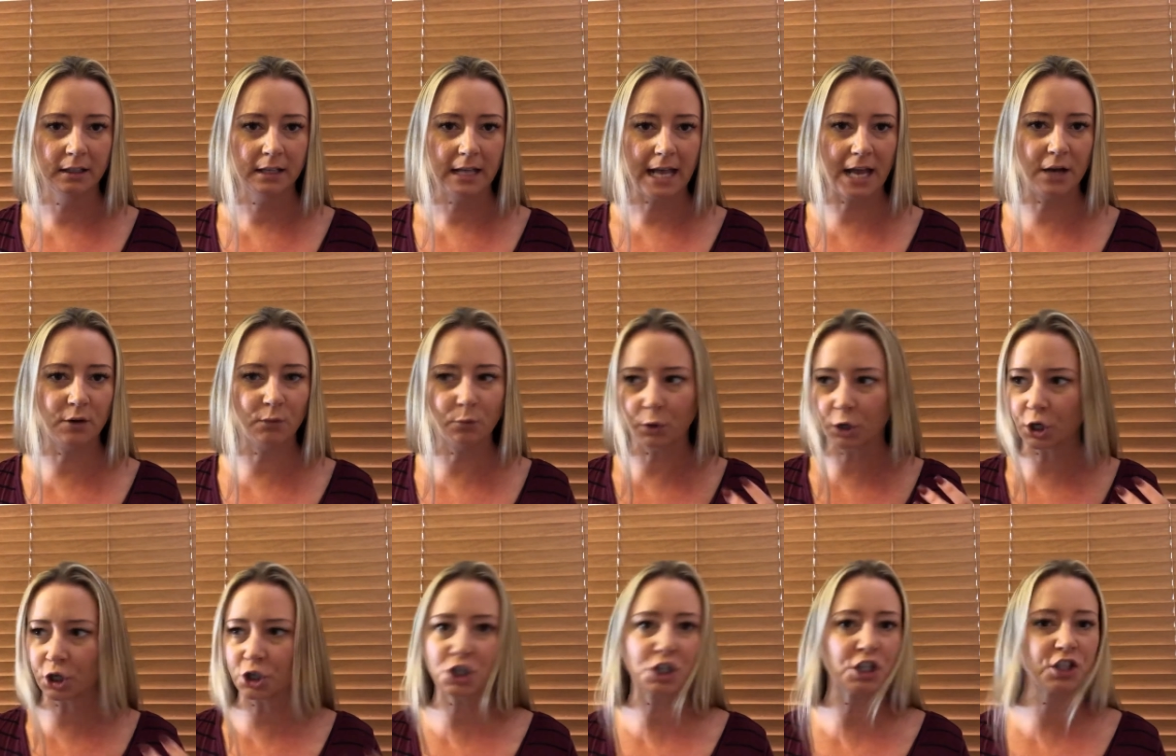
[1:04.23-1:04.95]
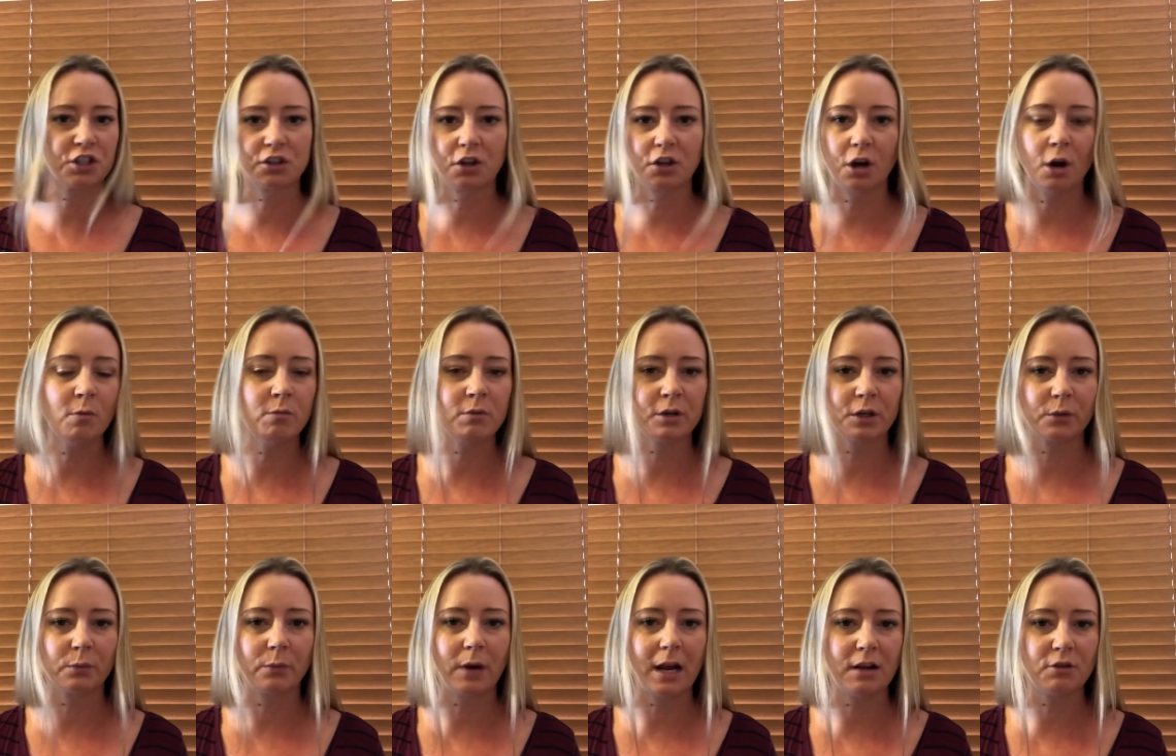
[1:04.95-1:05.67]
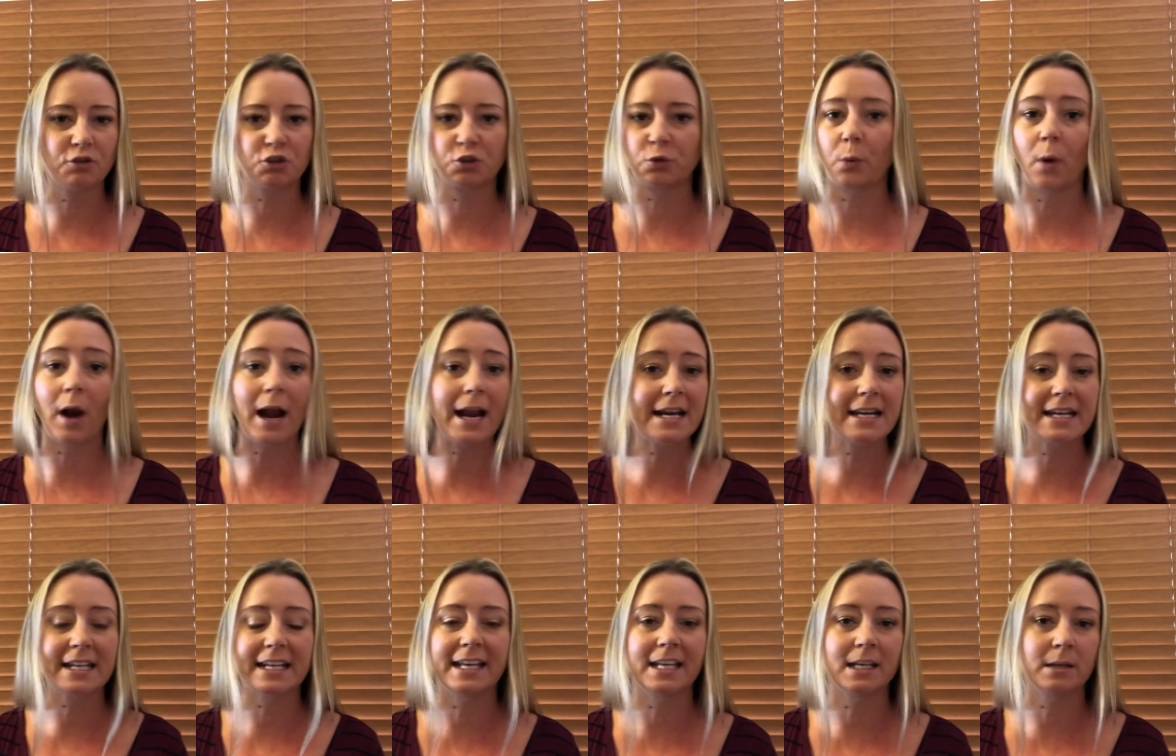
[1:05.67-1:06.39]
And we're just going around trying
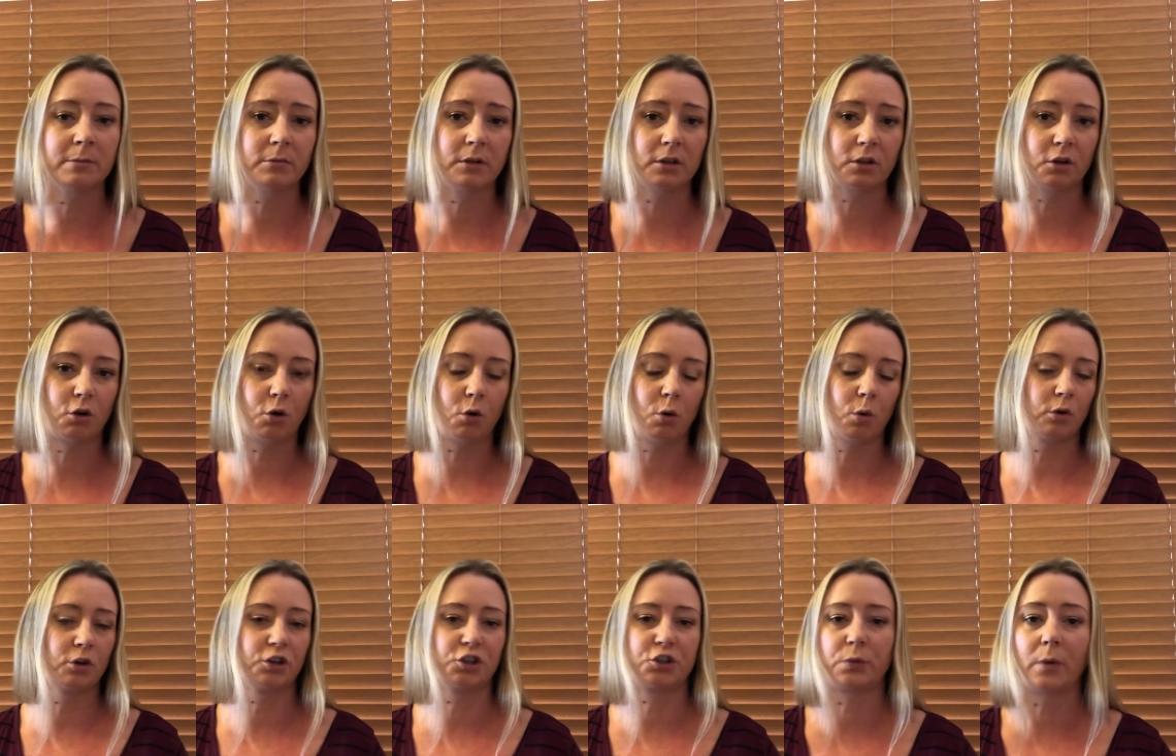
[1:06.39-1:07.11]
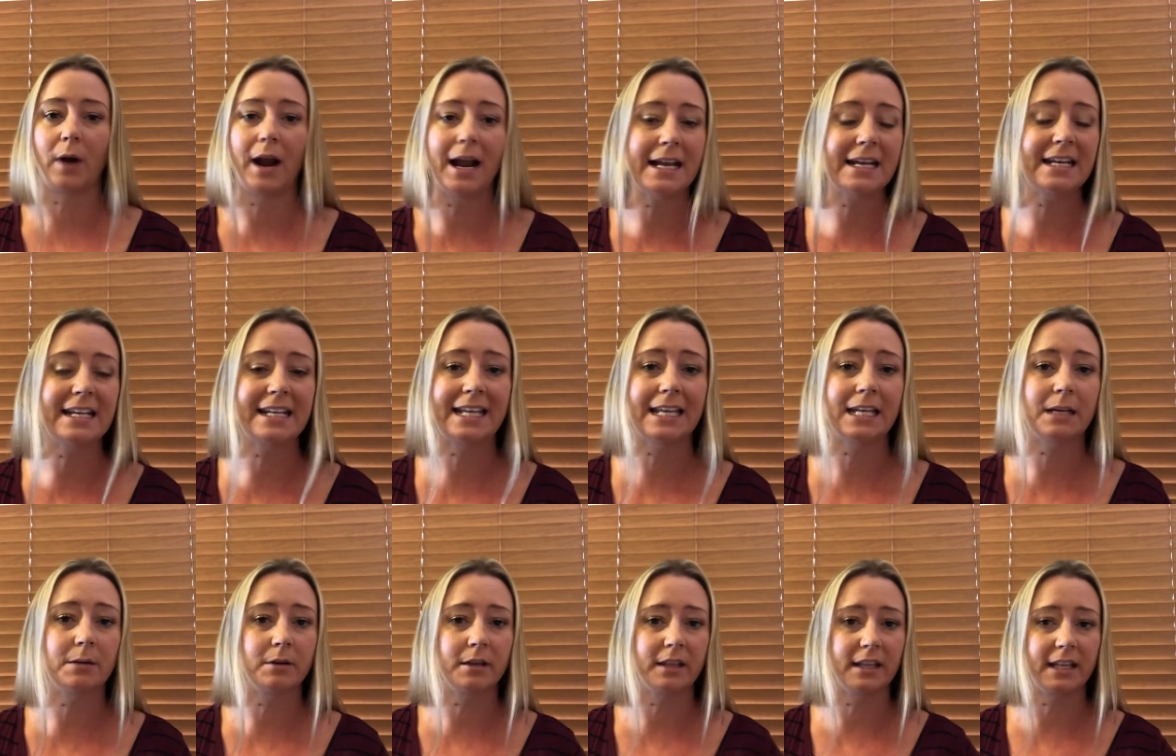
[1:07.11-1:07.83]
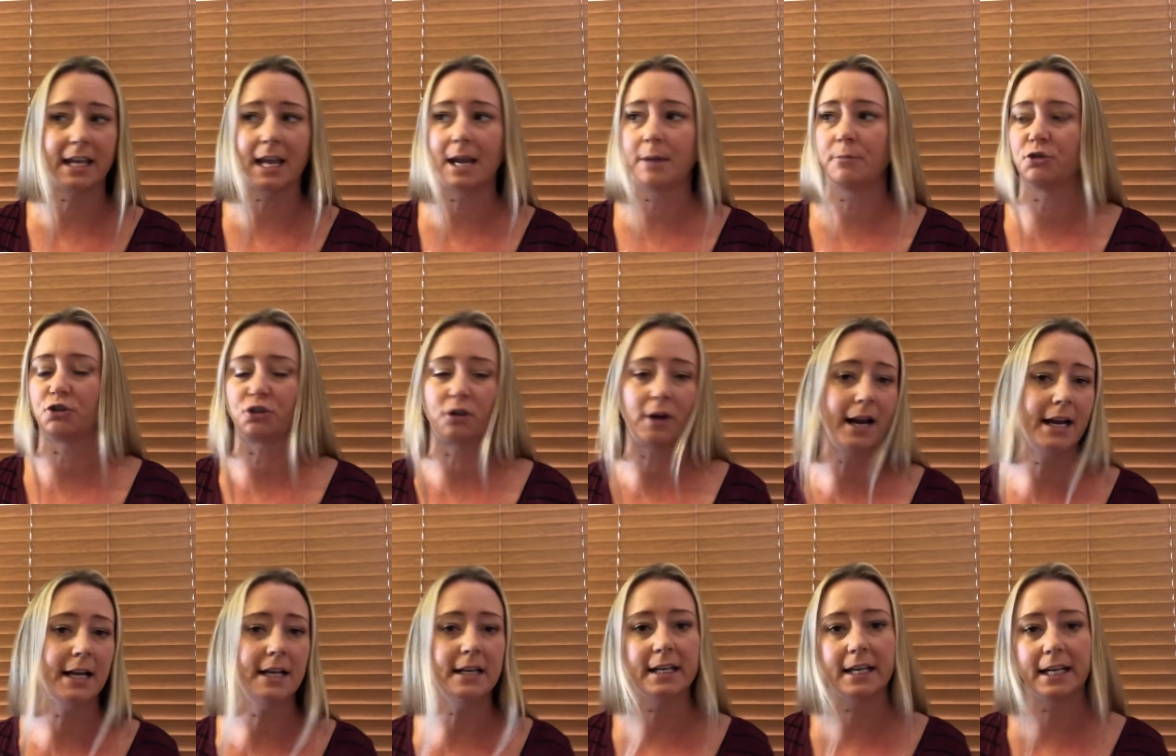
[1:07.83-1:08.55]
to get him to the court, trying to get him to the game,
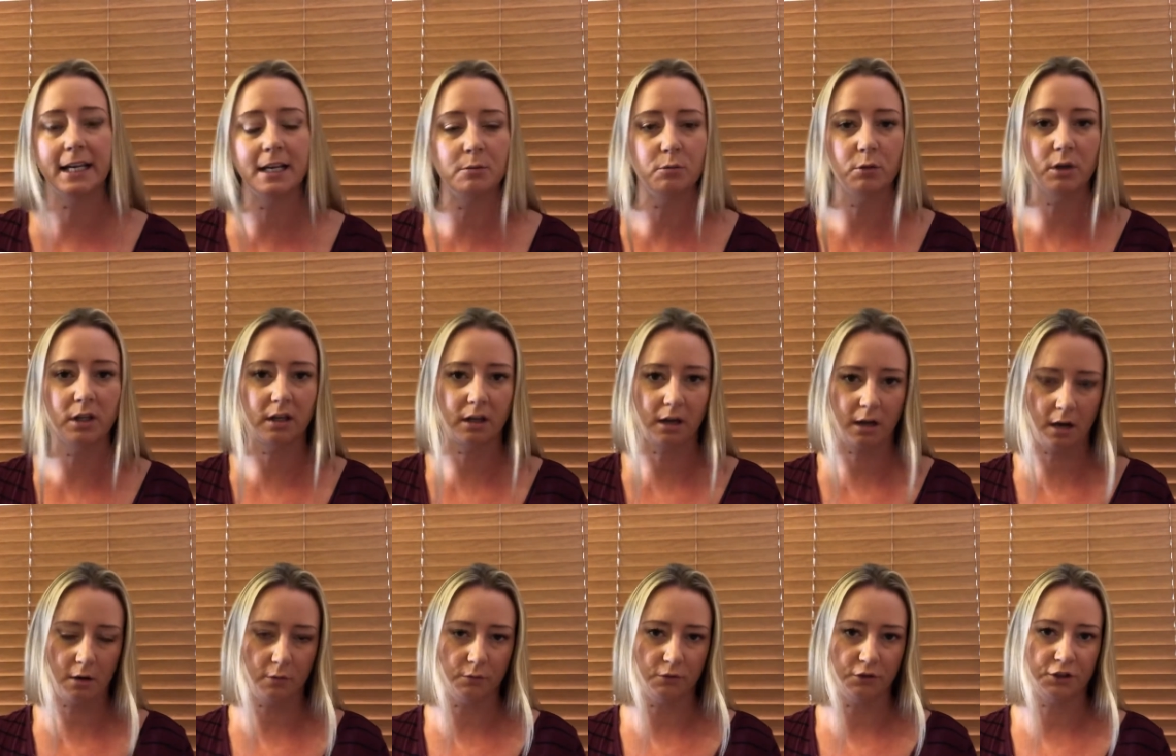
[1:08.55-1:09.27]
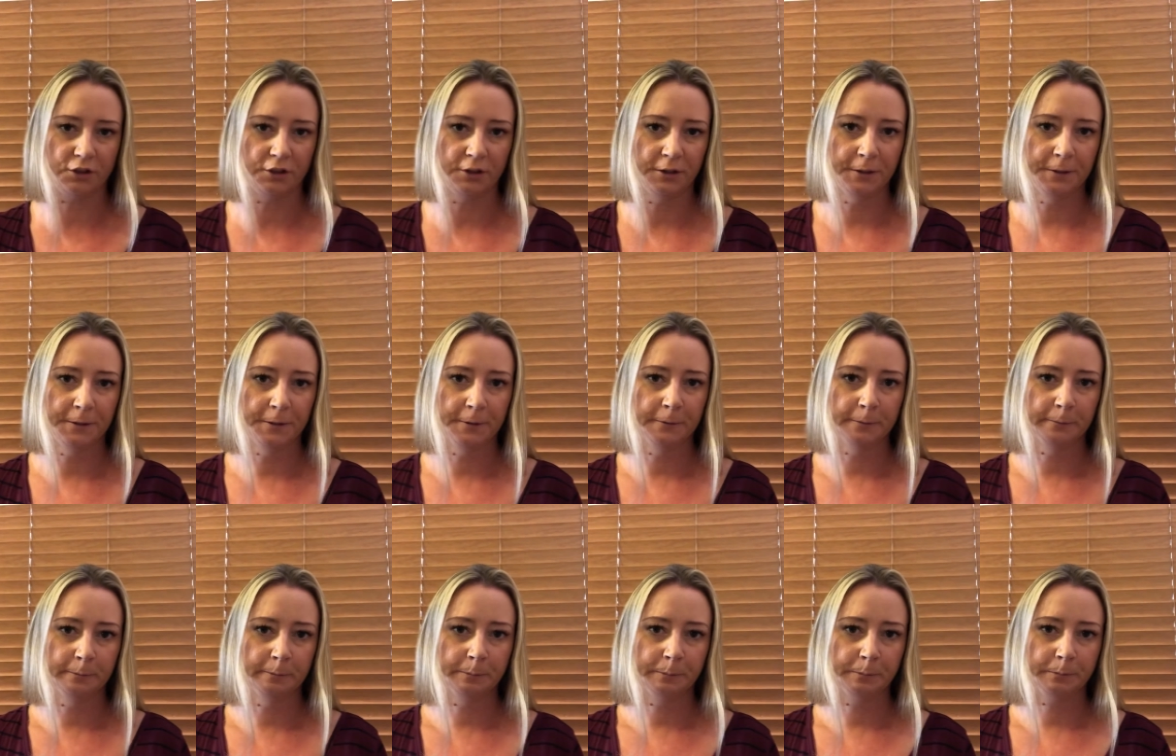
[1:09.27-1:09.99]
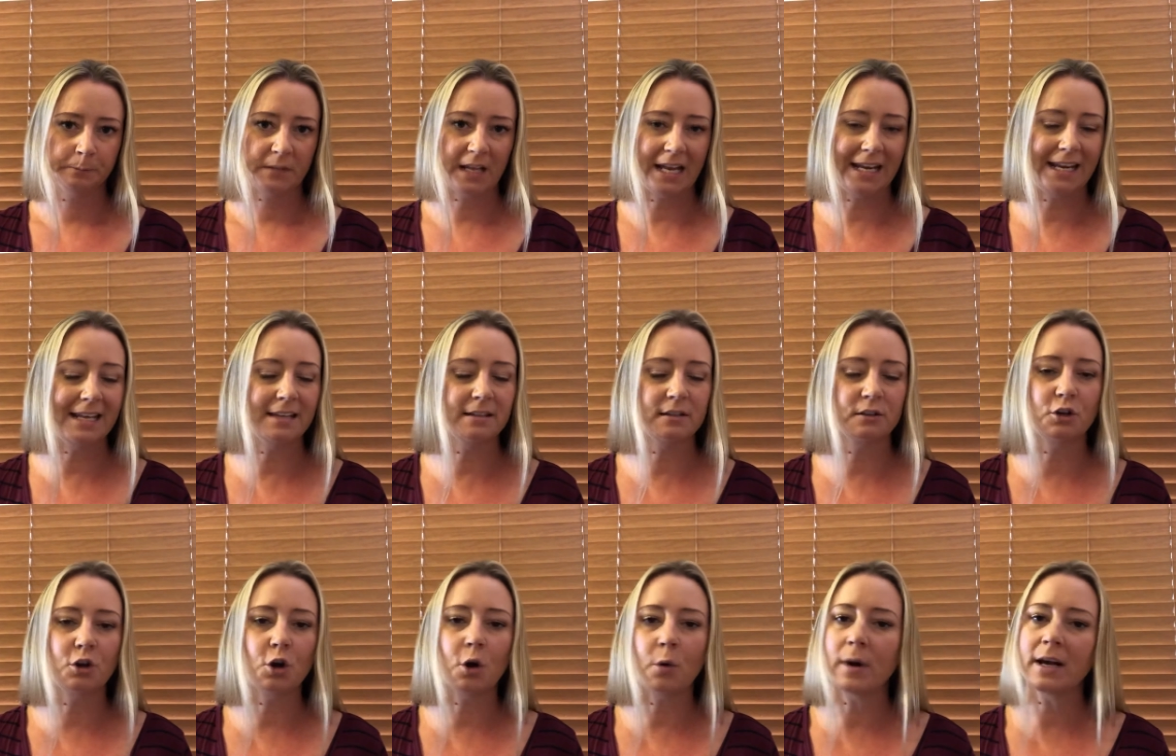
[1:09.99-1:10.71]
trying to get him with a coach. And he has
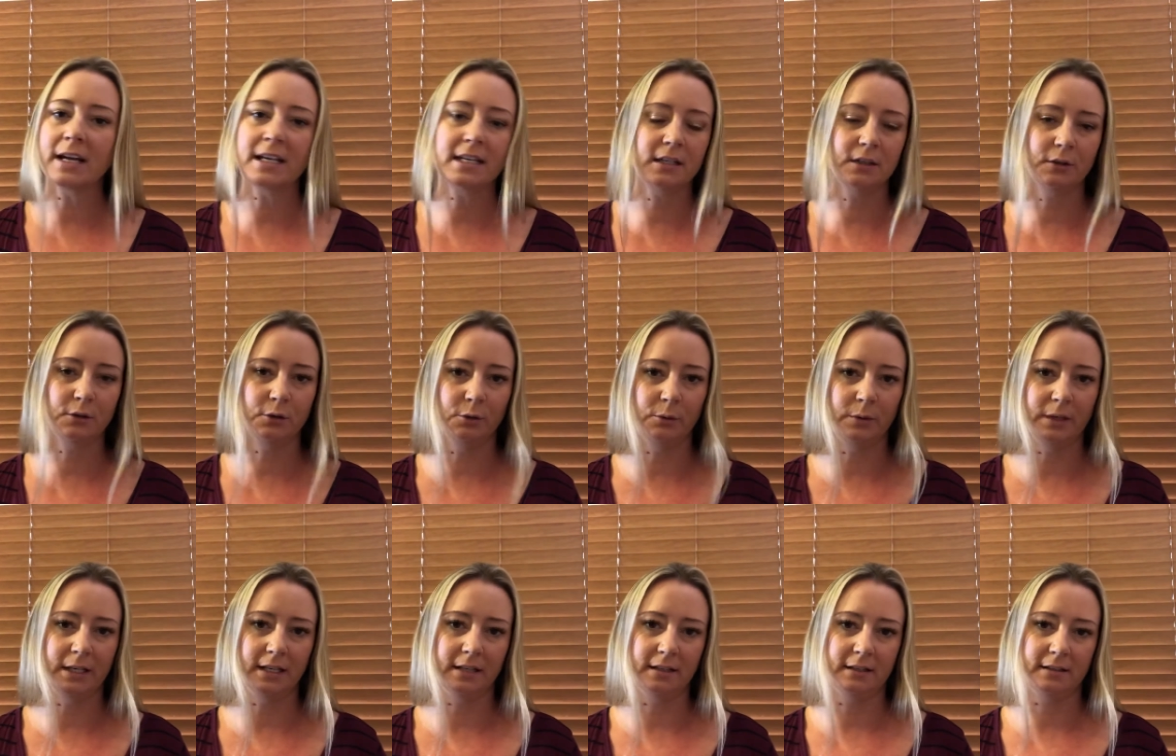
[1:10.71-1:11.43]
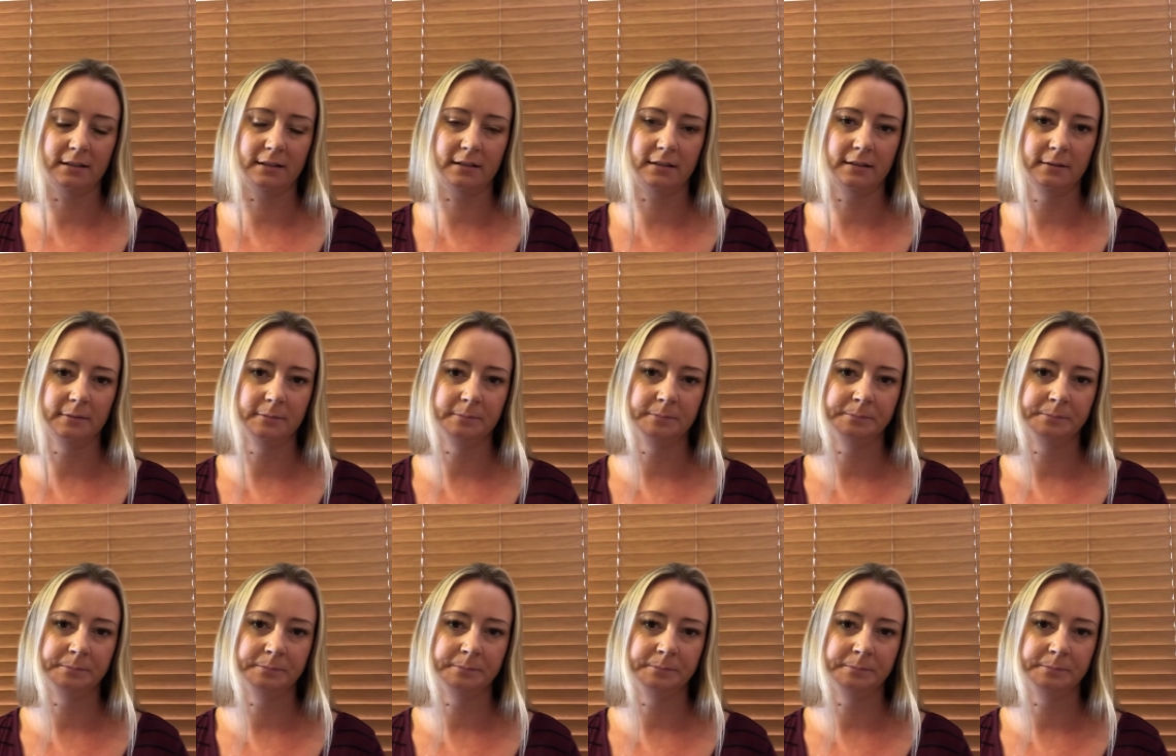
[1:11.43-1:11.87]
no idea who he is.